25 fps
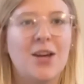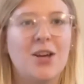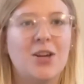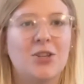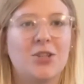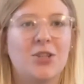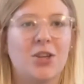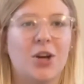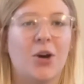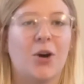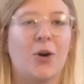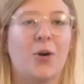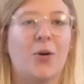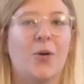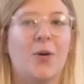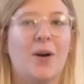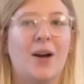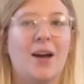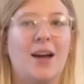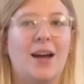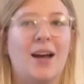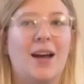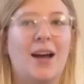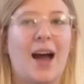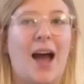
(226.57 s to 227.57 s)
So
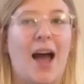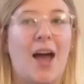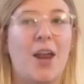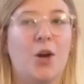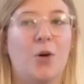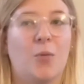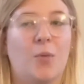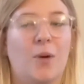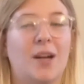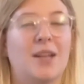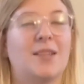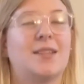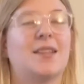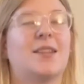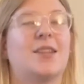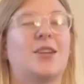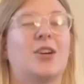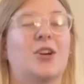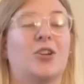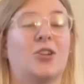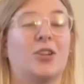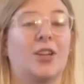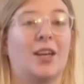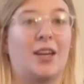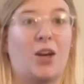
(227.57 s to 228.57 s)
I don't want to sit
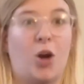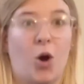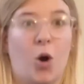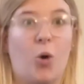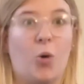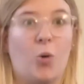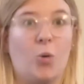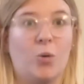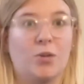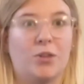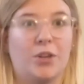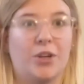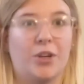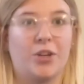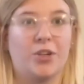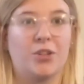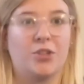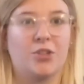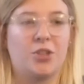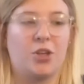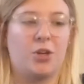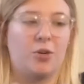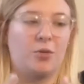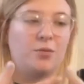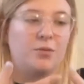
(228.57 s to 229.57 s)
there and hold her.
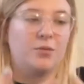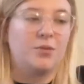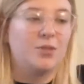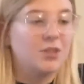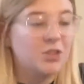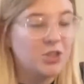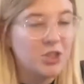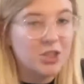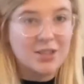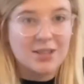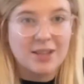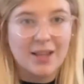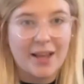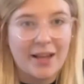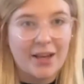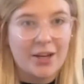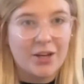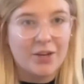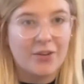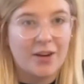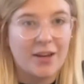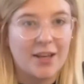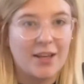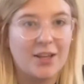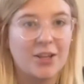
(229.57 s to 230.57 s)
So just lay her
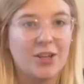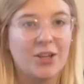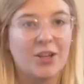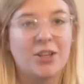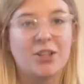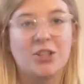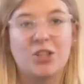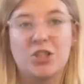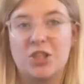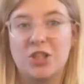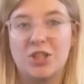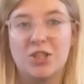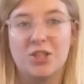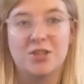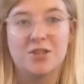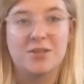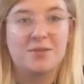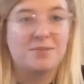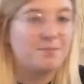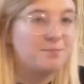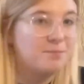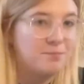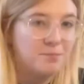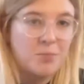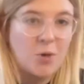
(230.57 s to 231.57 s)
right here and she just
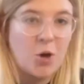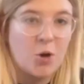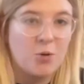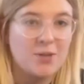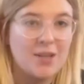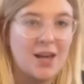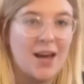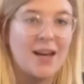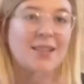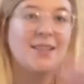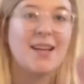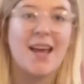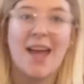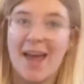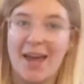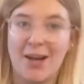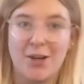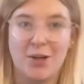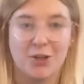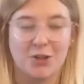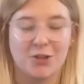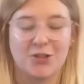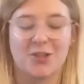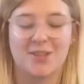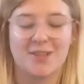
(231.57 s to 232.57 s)
goes on and
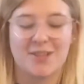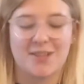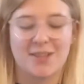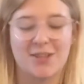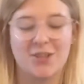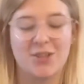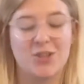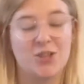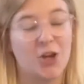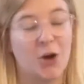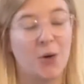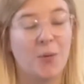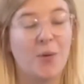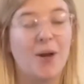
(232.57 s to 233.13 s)
nurses. So